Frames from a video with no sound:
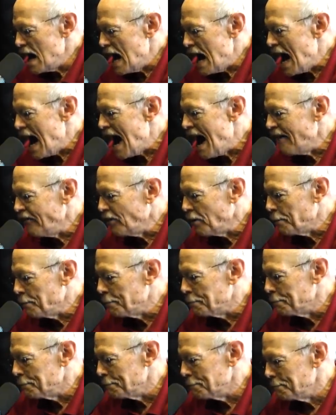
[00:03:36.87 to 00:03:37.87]
have a
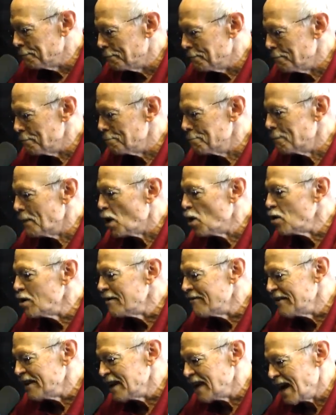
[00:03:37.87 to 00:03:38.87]
mode
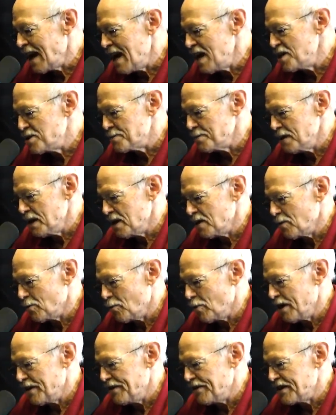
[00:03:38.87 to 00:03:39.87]
of engagement
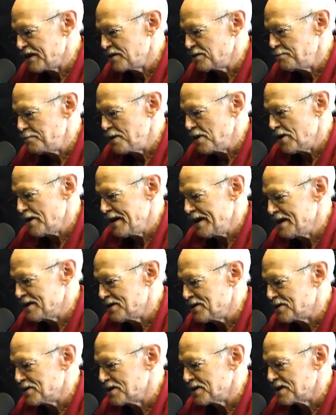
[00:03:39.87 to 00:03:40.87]
with
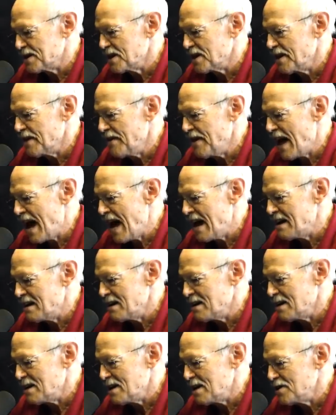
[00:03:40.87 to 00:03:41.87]
experience that
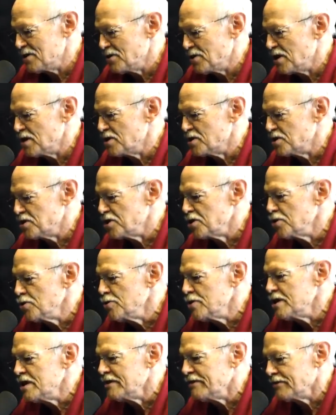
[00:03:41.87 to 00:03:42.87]
is
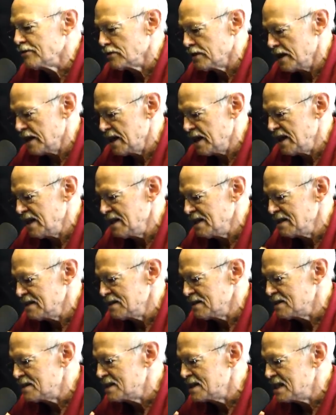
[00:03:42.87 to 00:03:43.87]
intuitively,
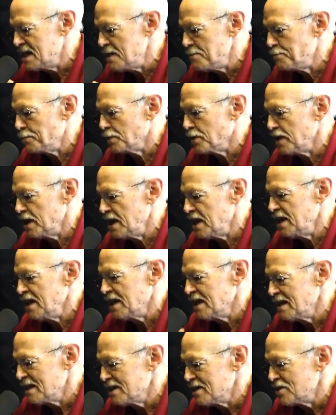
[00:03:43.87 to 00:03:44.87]
deeply
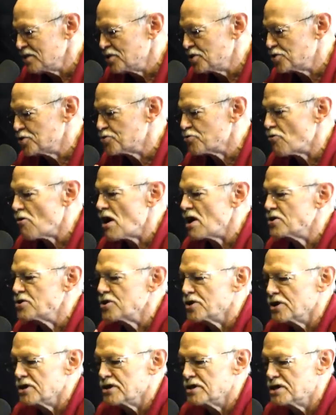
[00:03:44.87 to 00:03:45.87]

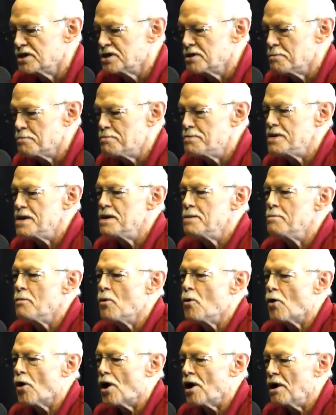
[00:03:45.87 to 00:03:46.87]
structured to be
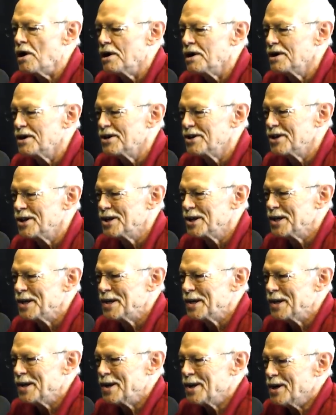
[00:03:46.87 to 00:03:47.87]
more
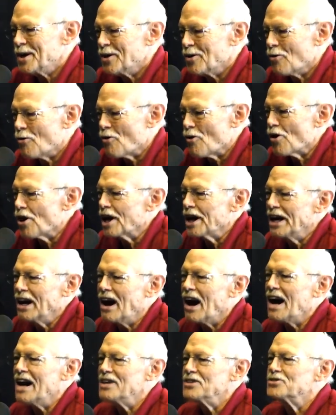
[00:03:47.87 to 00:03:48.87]

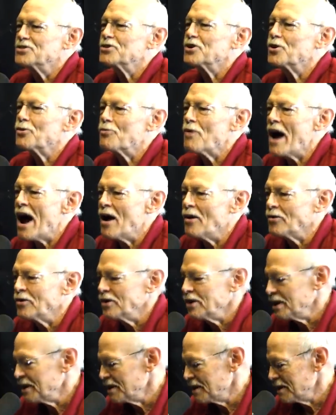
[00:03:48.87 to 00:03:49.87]
organized
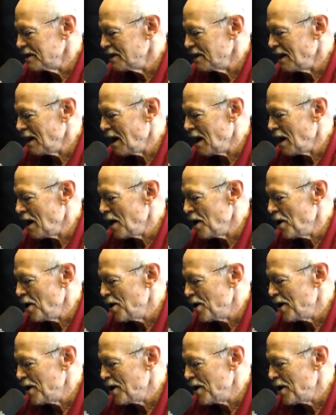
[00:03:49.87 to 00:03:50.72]
around uh,